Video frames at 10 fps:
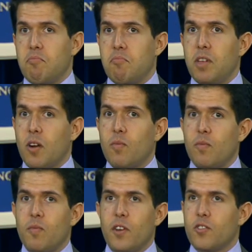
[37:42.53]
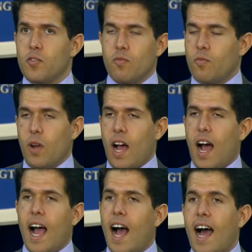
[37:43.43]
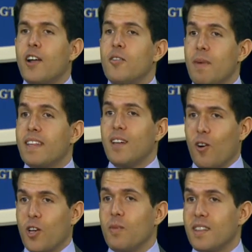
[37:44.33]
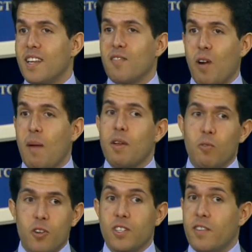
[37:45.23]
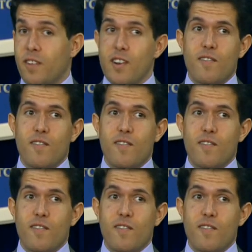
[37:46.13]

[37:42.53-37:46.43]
you know, I could make the argument that if Romney were just a very,